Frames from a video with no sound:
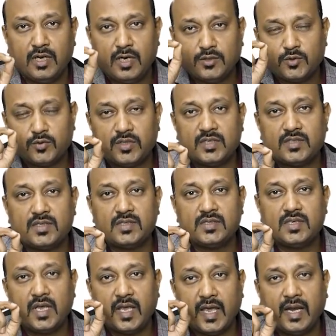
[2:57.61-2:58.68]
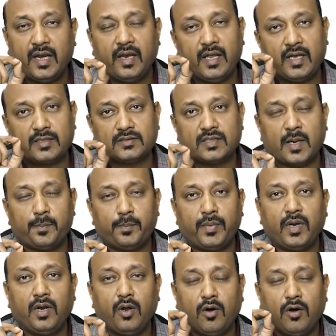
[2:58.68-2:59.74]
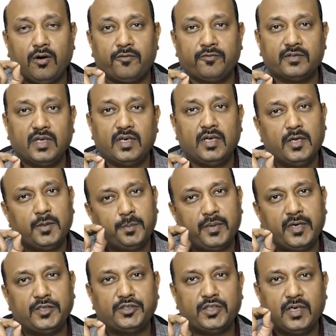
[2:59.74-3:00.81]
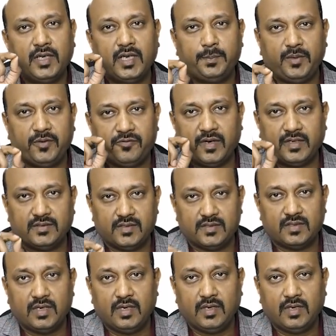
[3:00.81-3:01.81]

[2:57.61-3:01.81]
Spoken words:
So this is an example of the pressure epiphysis.